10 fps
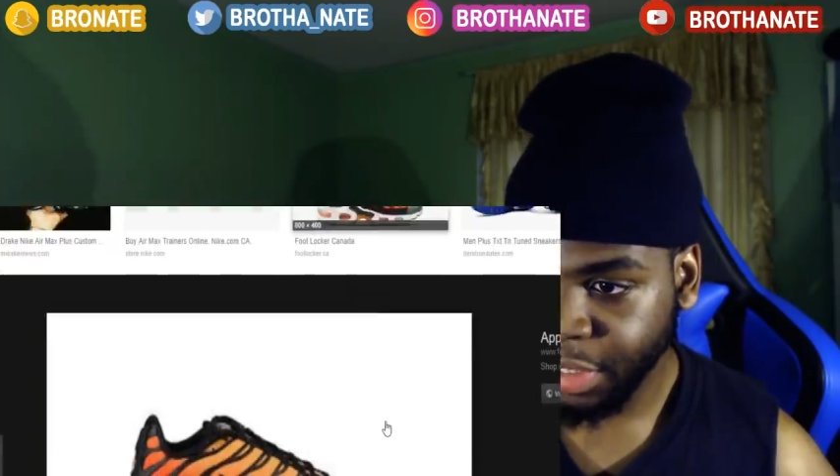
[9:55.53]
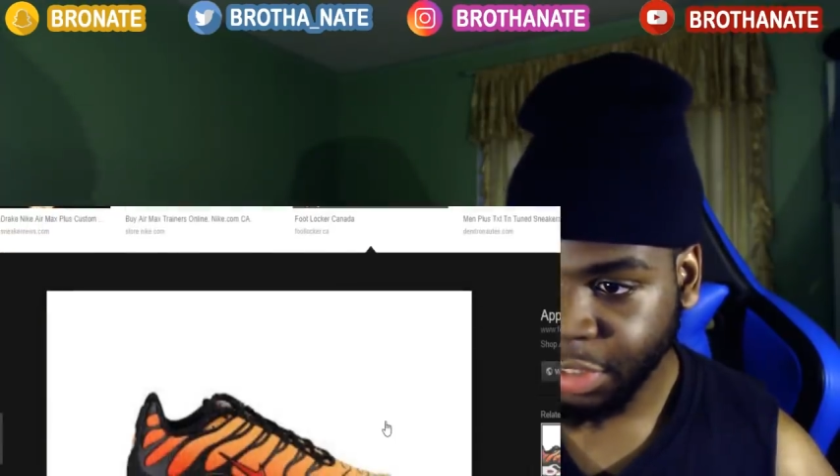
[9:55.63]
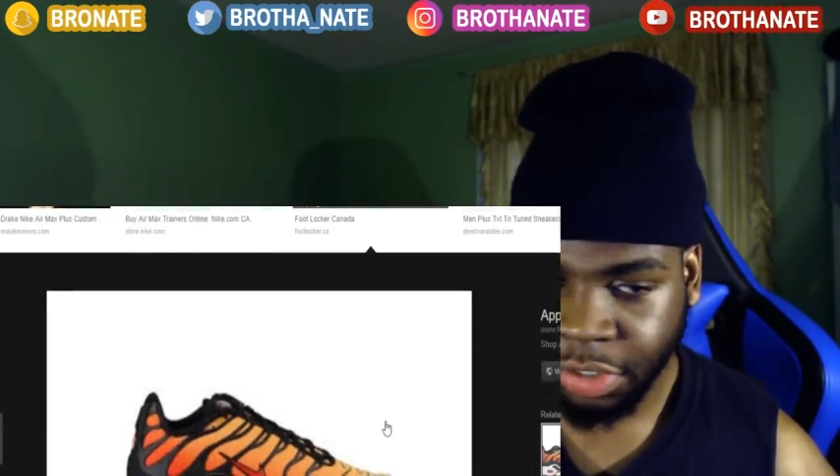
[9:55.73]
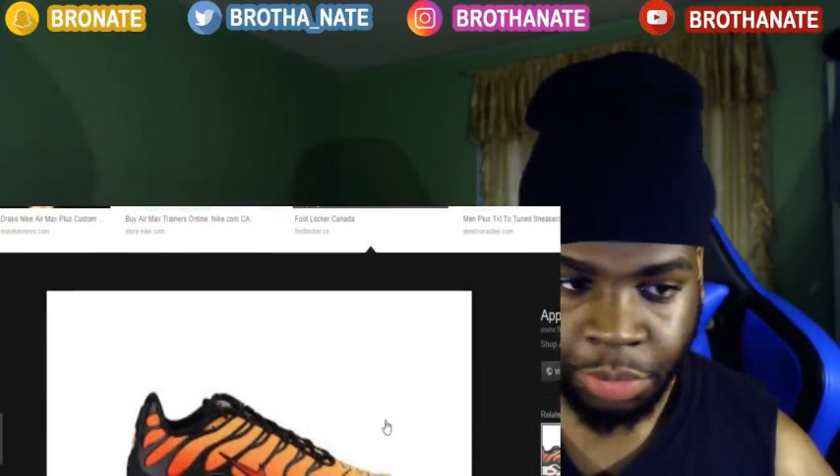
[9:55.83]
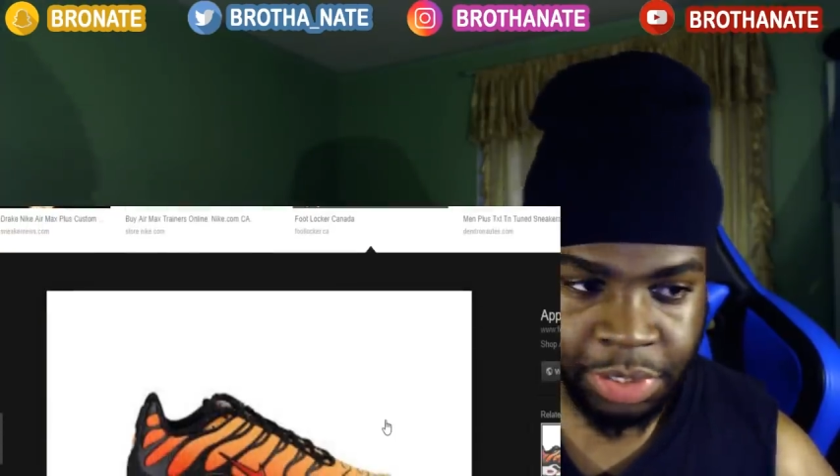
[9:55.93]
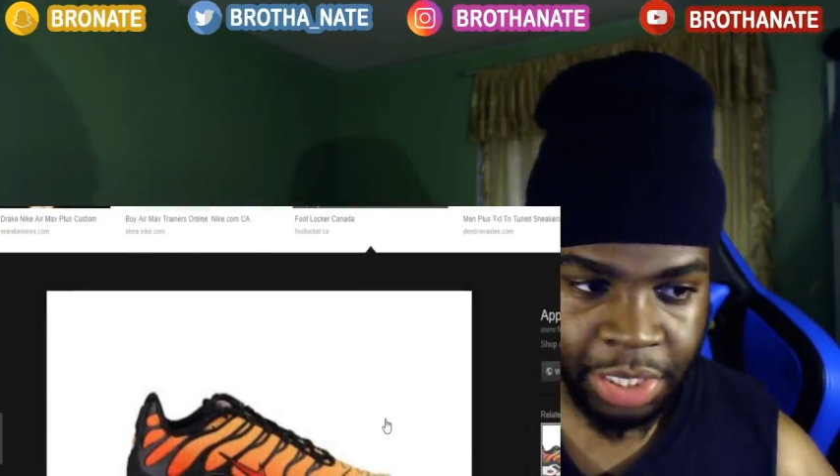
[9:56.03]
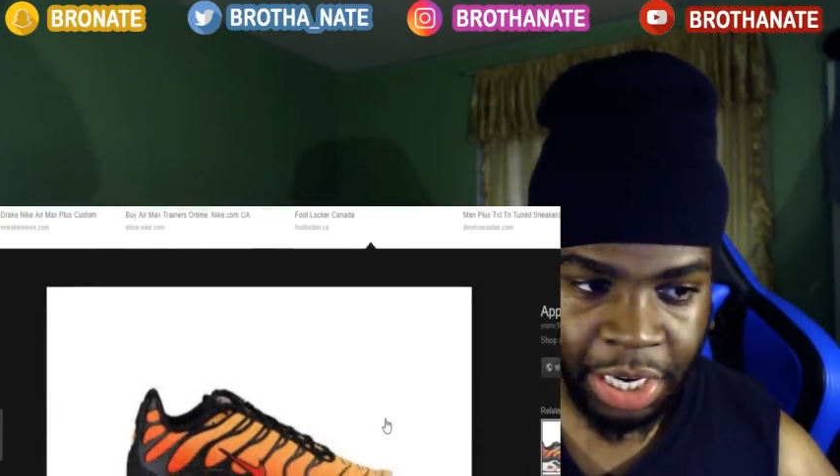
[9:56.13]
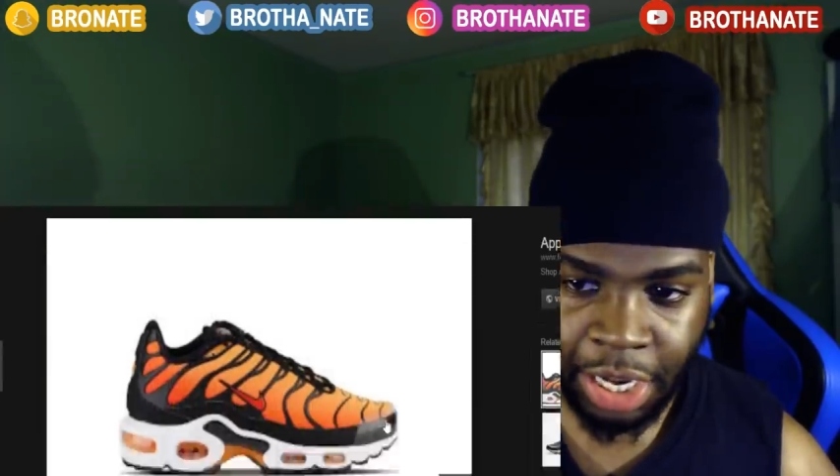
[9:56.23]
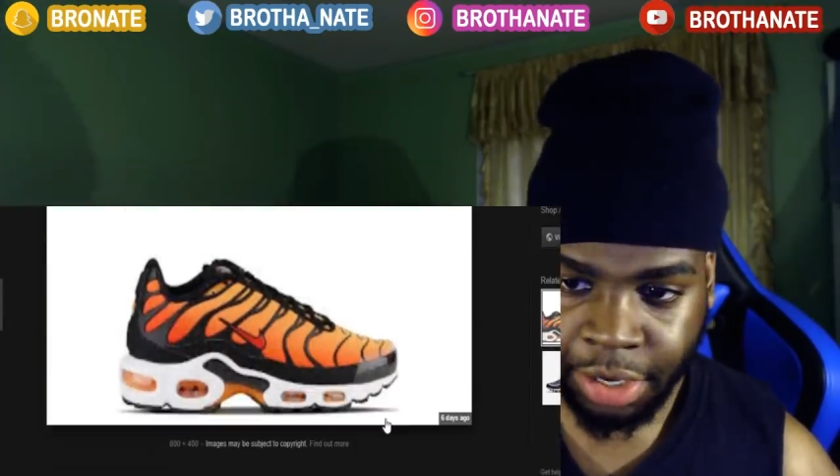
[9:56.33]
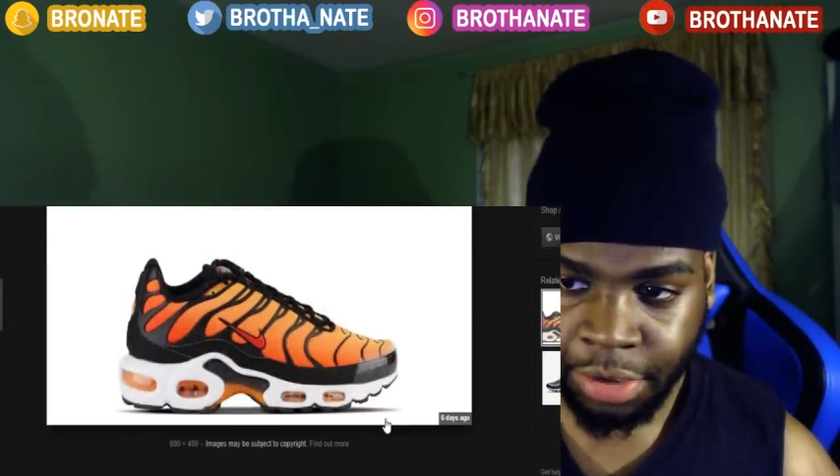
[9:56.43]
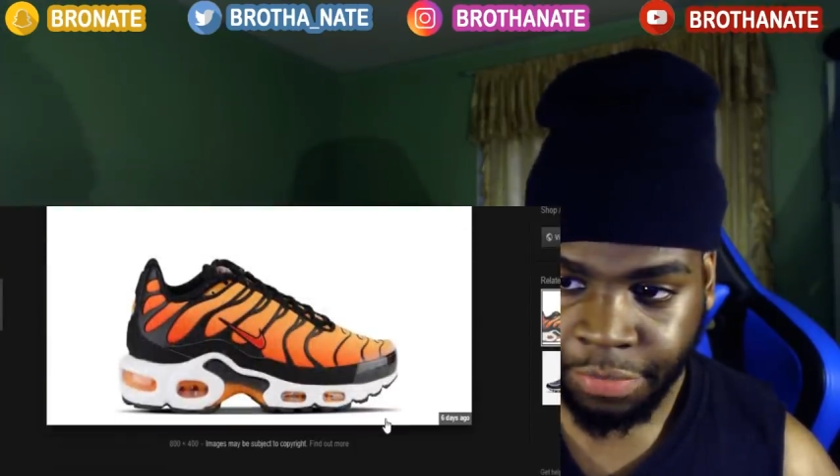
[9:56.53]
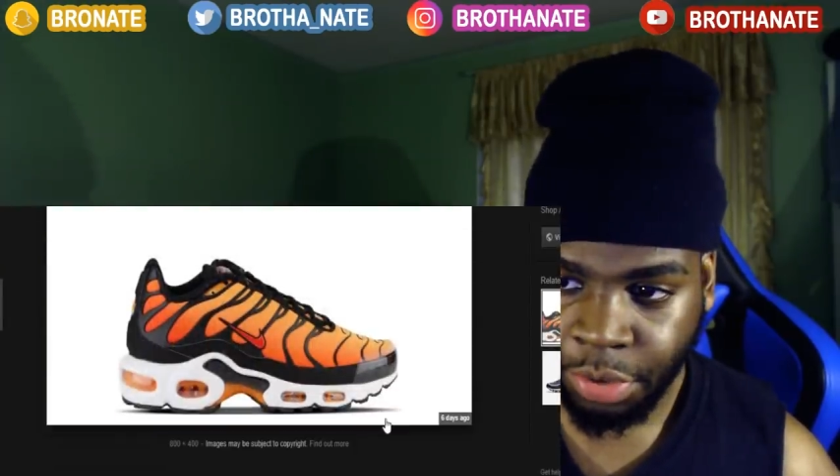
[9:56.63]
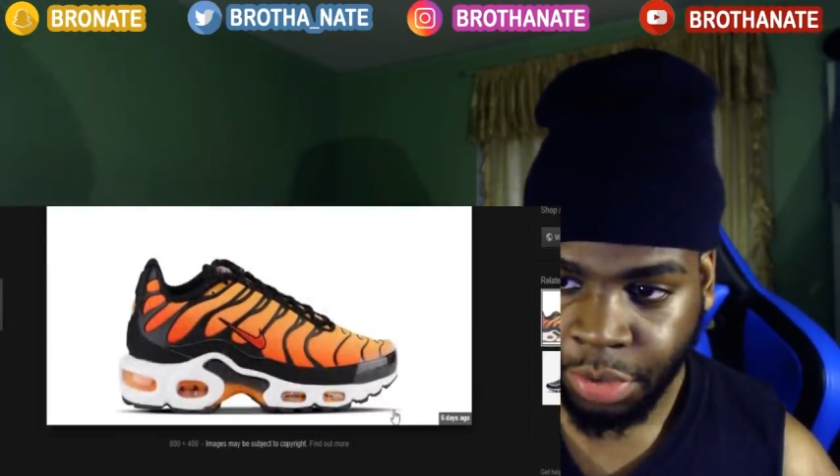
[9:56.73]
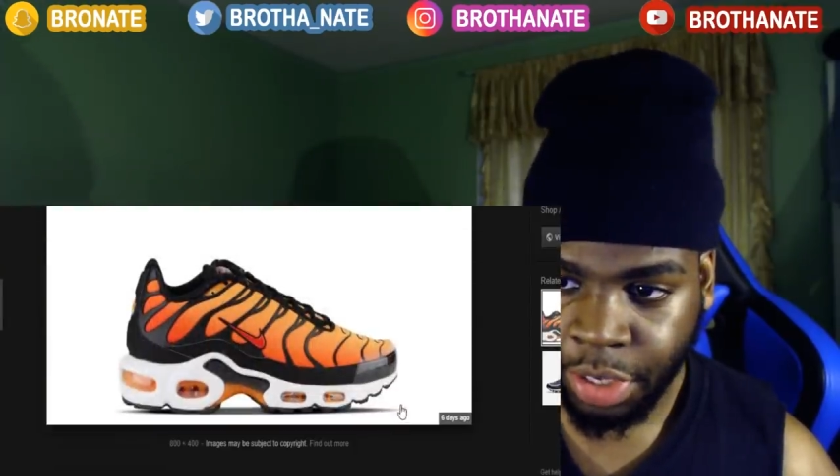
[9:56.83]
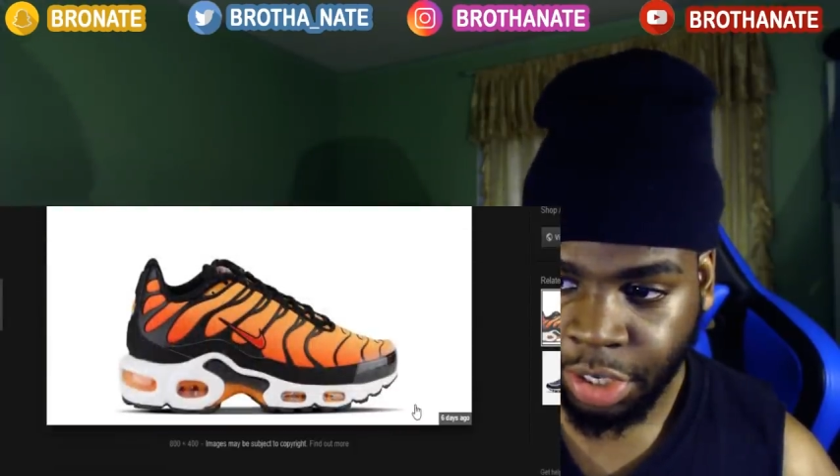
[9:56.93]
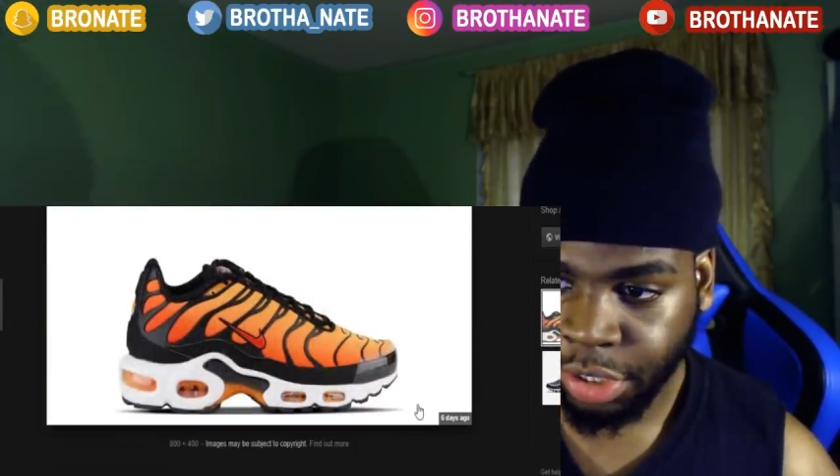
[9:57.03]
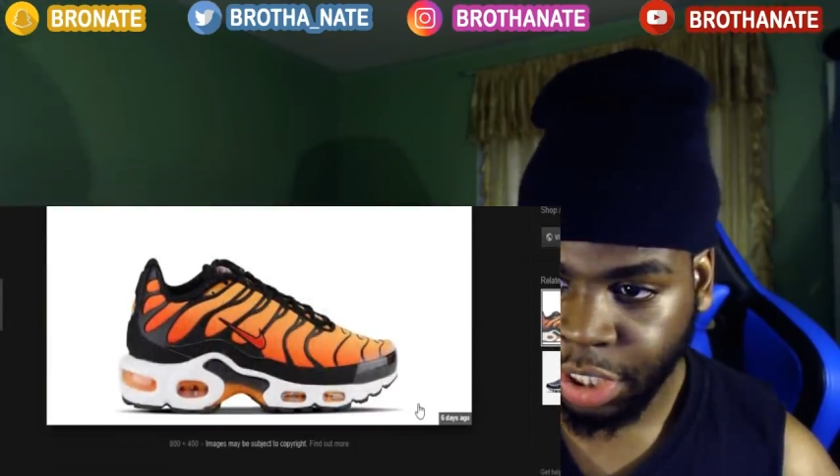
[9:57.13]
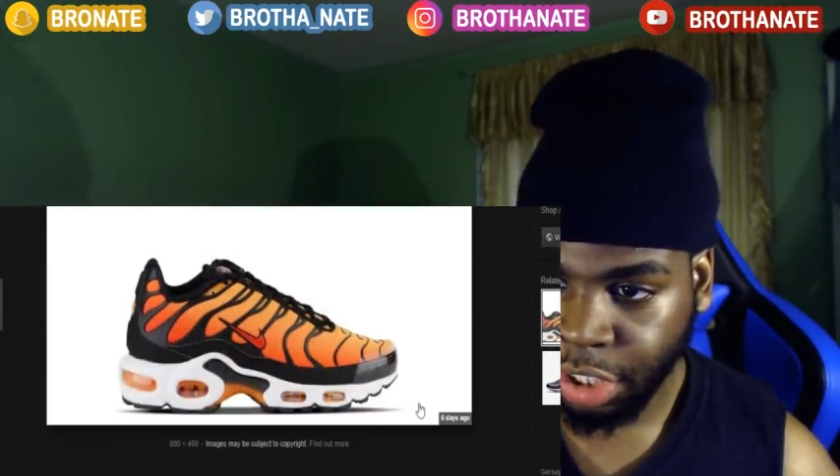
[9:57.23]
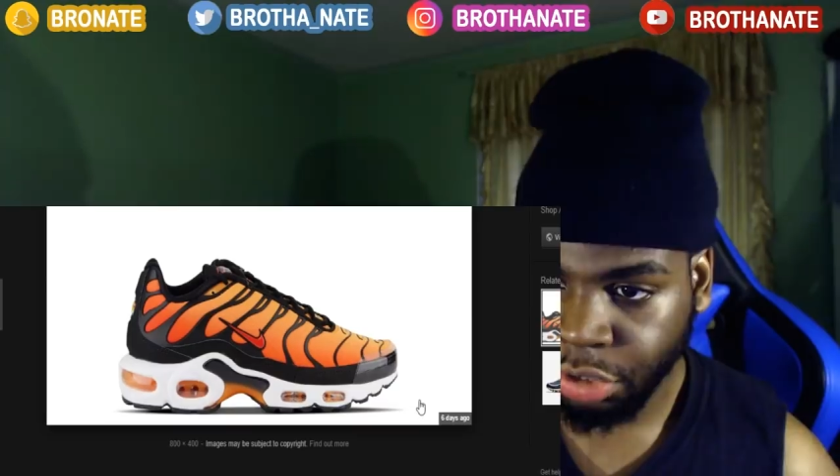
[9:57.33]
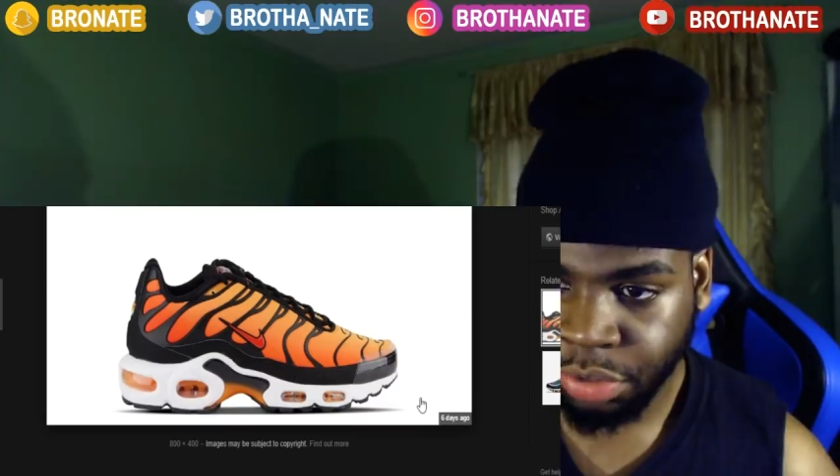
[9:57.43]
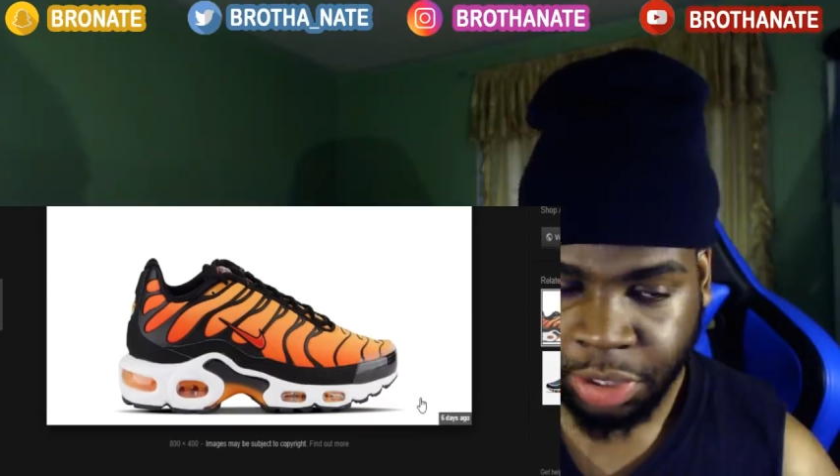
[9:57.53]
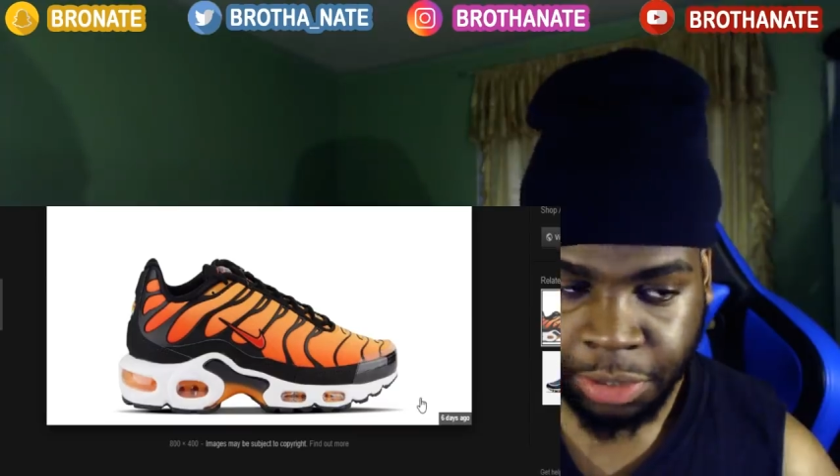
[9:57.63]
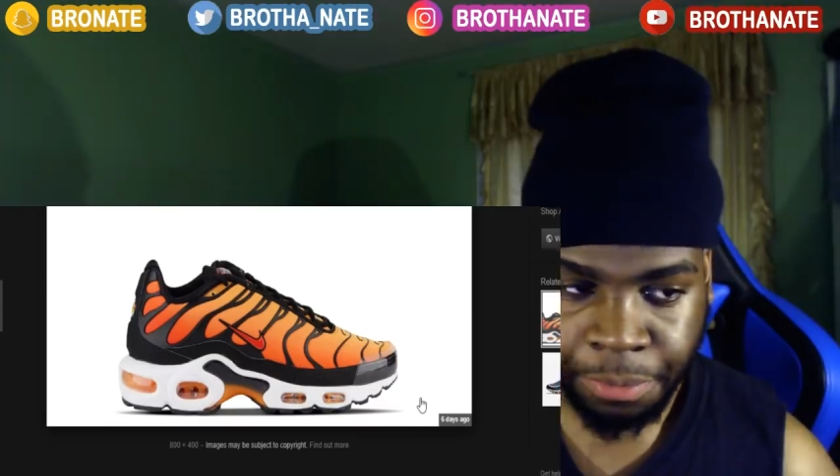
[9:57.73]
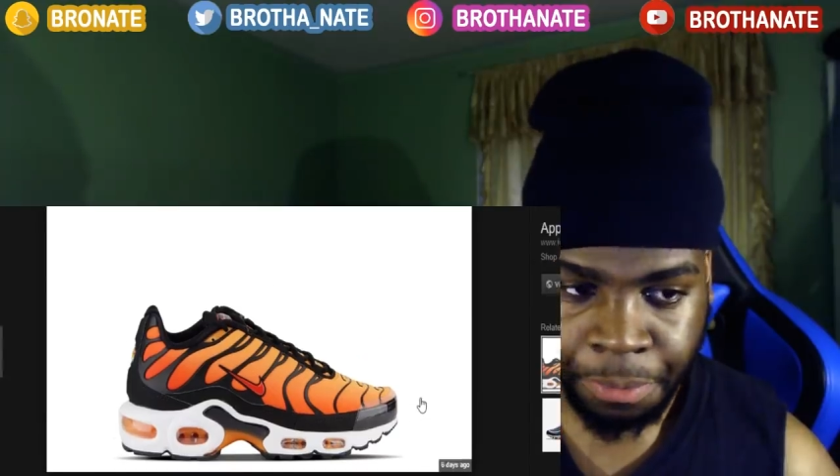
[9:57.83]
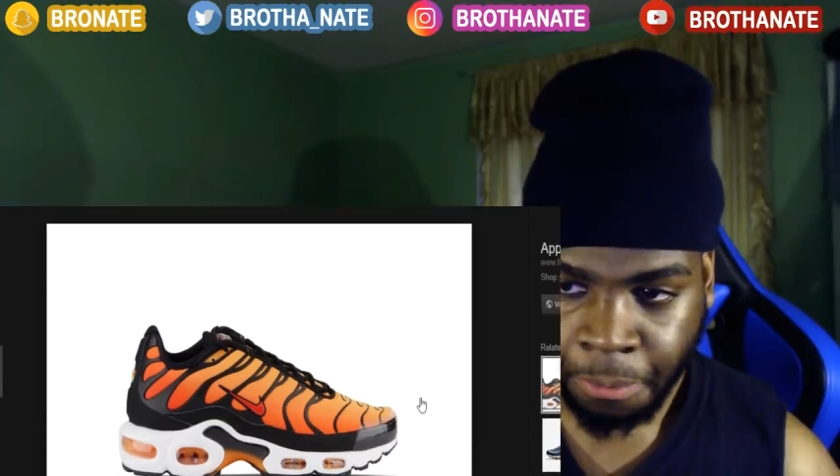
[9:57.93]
These are the ones that they got in the video they using.